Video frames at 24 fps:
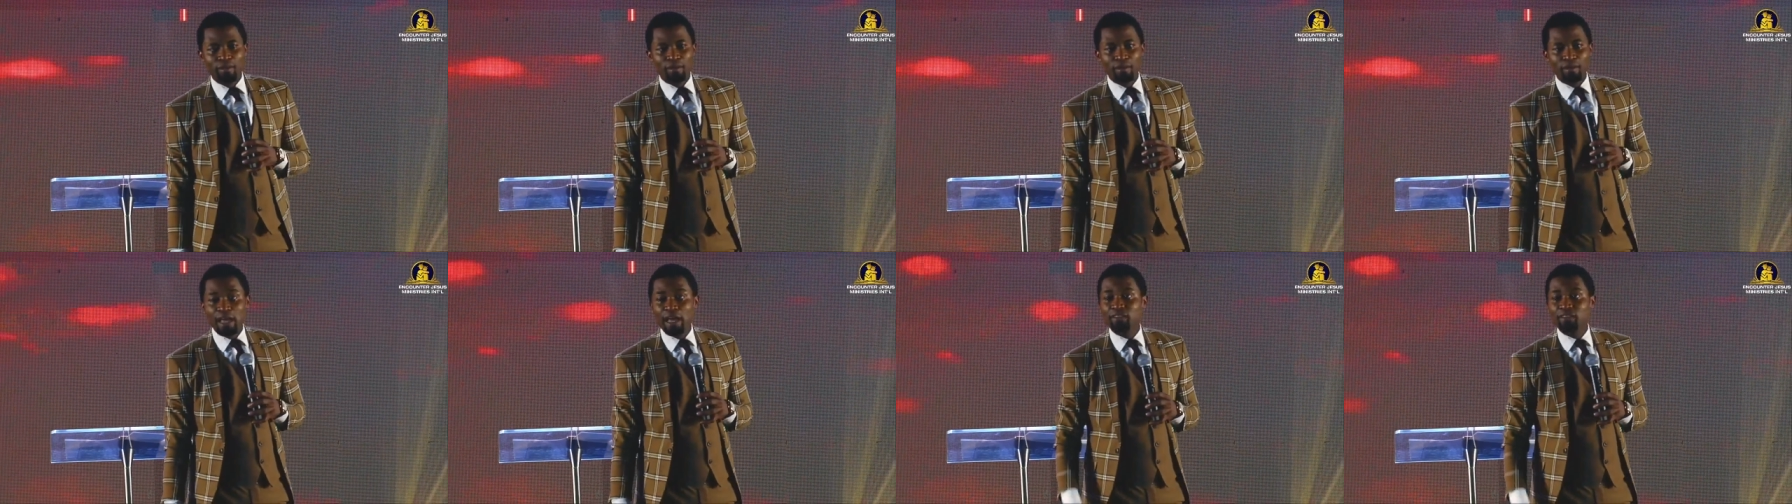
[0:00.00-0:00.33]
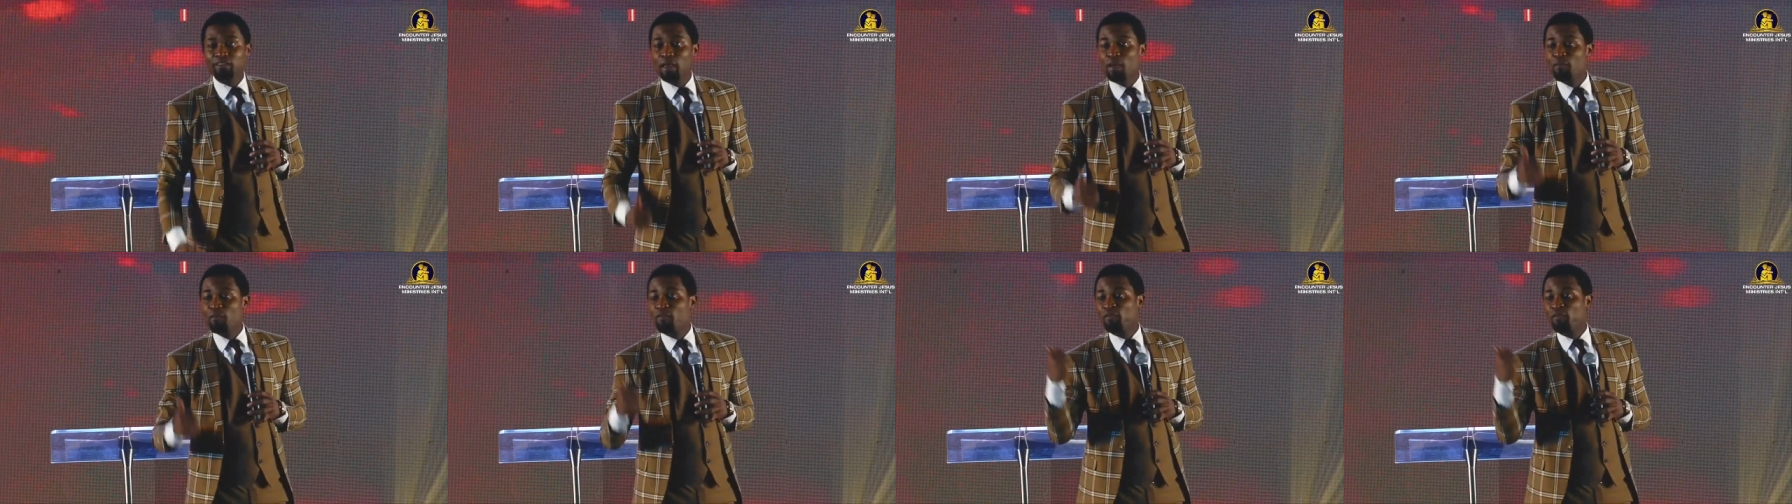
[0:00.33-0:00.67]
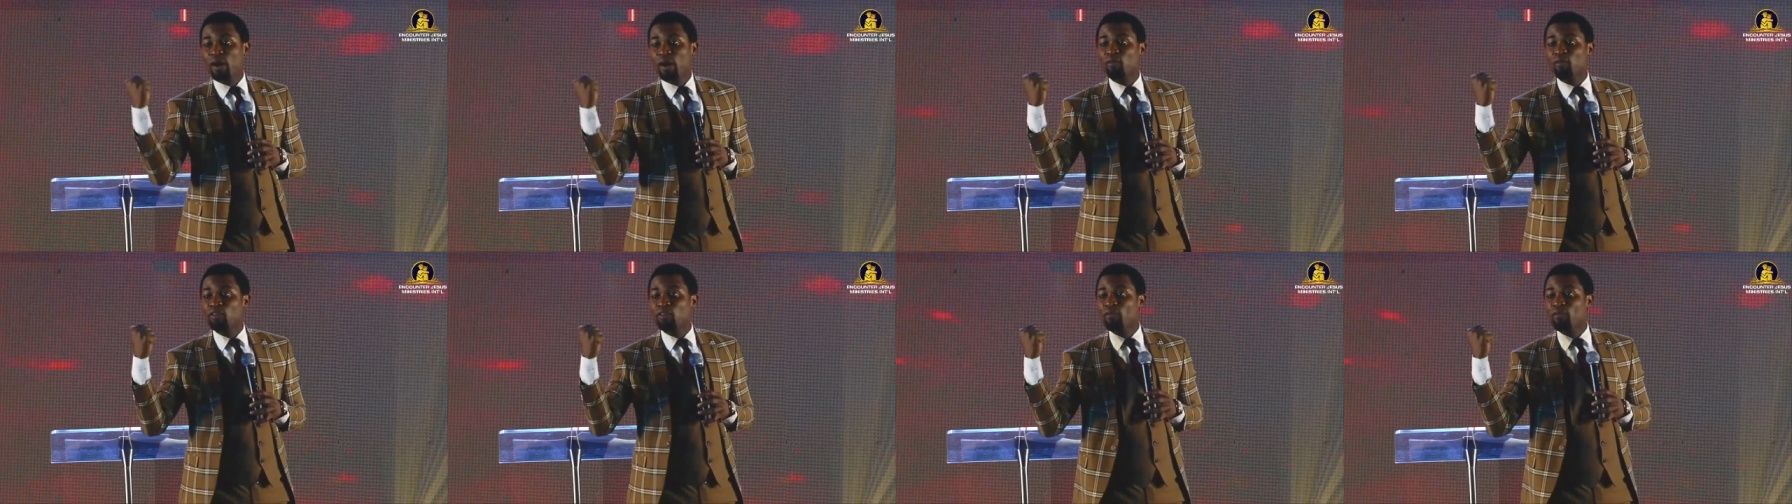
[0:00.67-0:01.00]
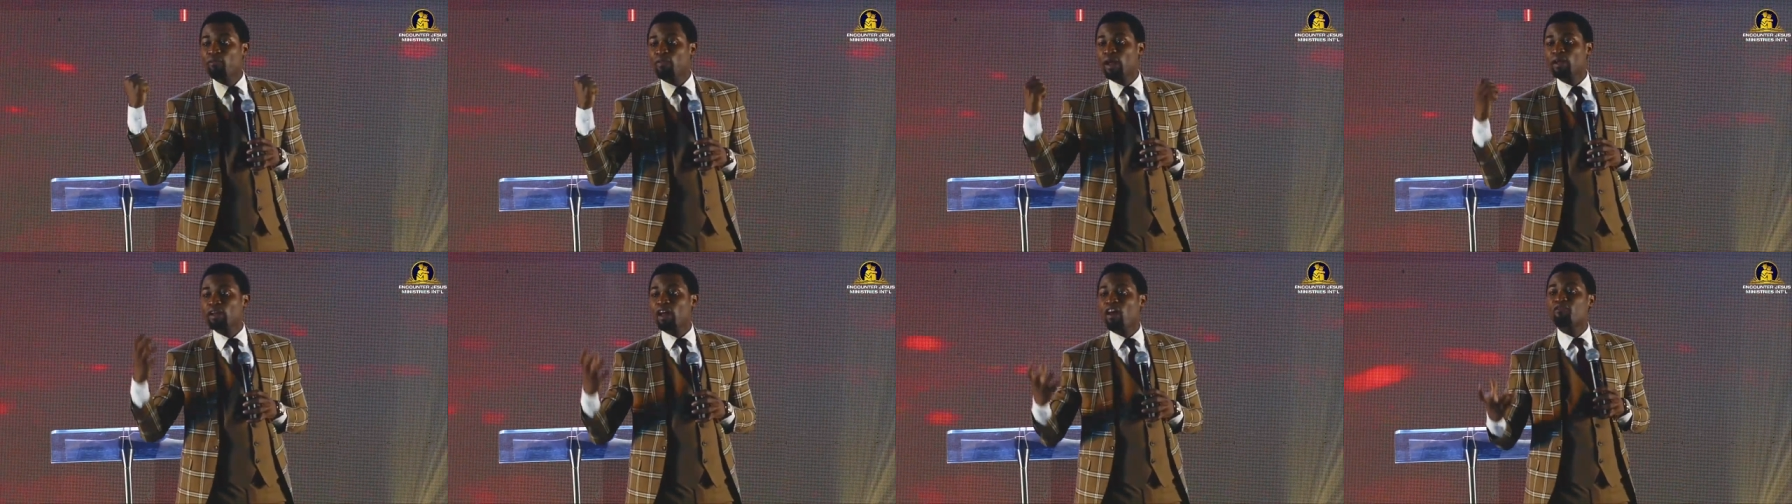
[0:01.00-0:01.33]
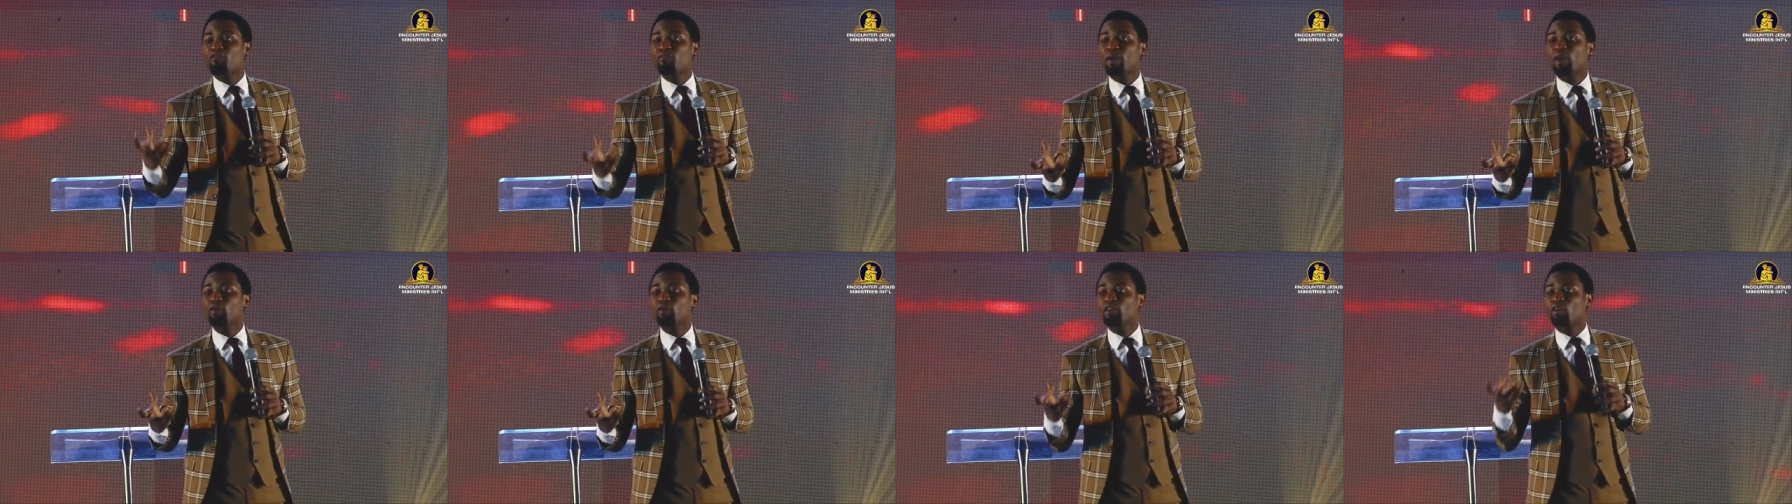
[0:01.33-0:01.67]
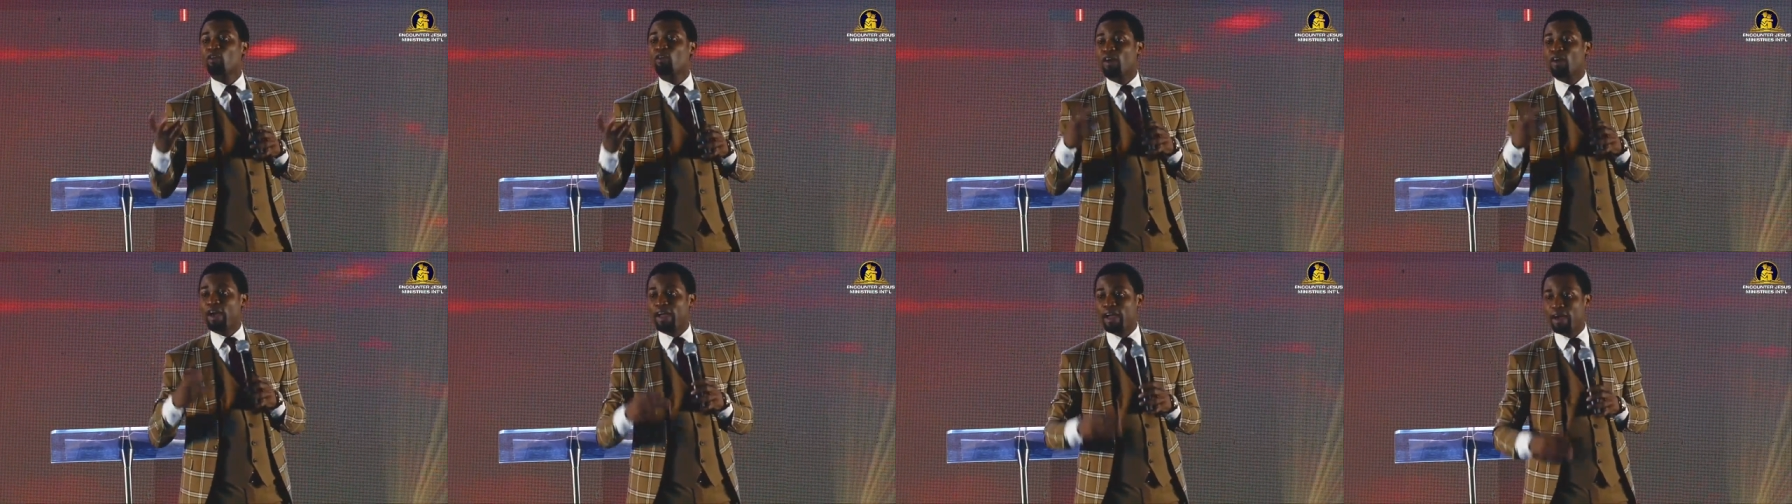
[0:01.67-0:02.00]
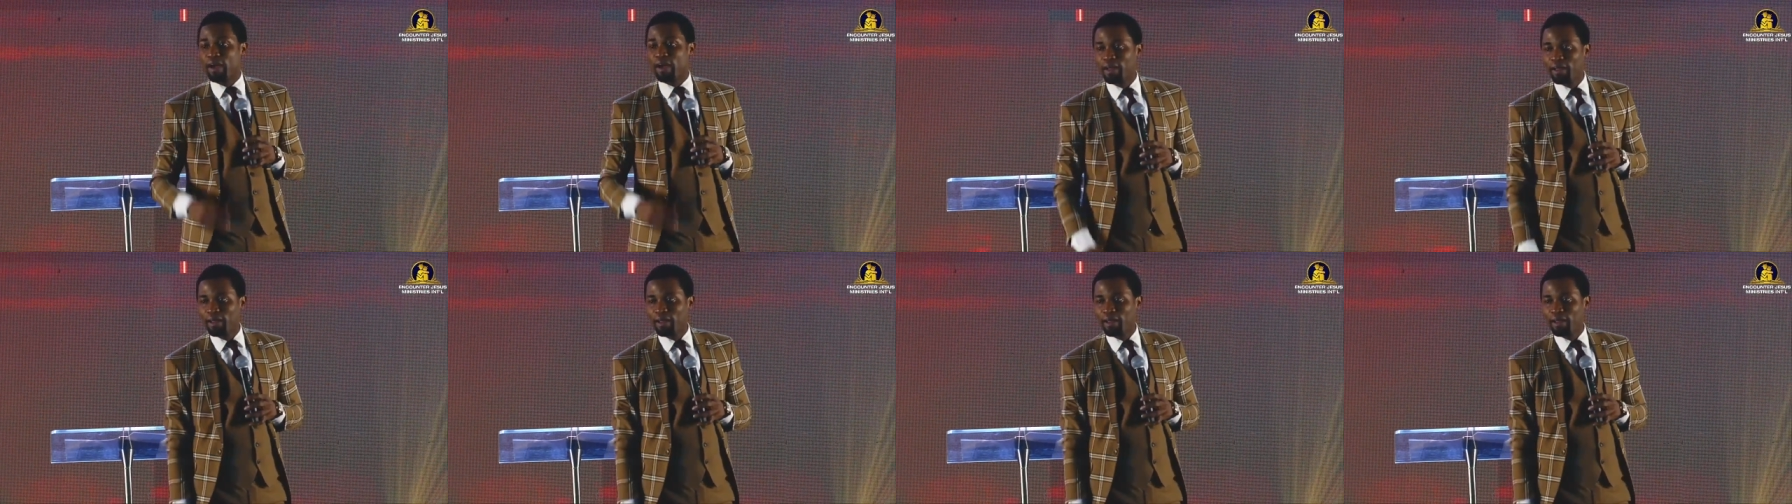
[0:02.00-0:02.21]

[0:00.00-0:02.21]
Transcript: That's the, the founder of Mountain of Fire.